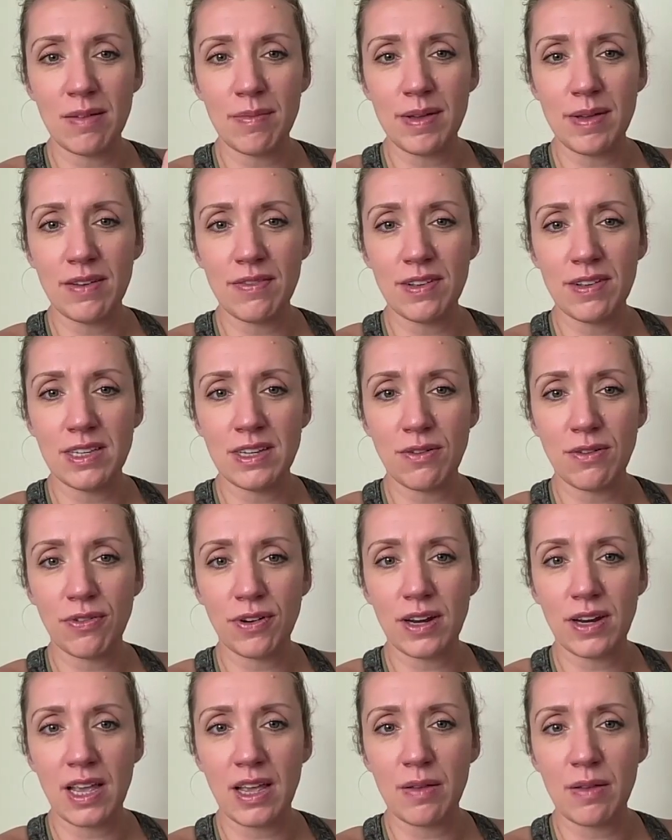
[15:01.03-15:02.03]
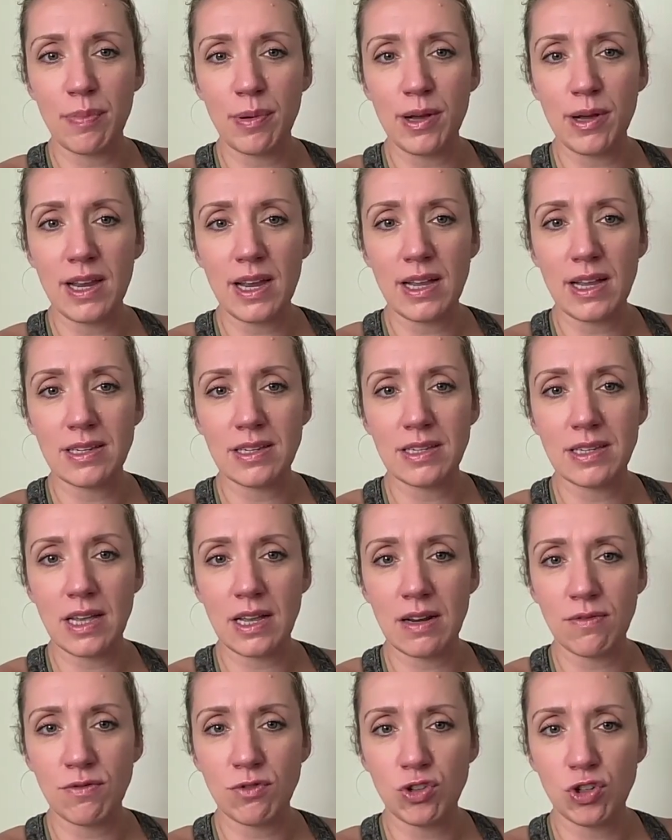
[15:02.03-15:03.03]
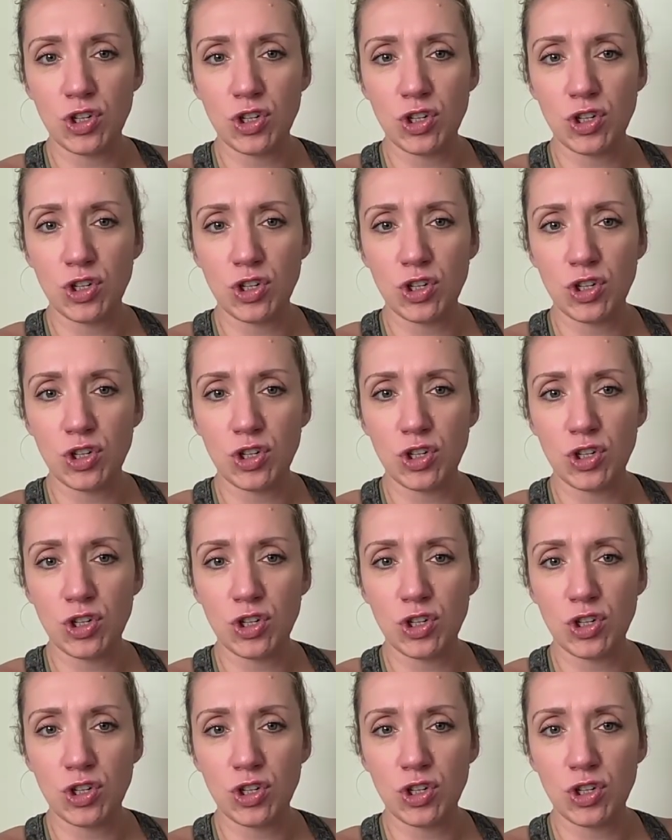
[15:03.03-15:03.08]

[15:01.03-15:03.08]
bit of a different input instead of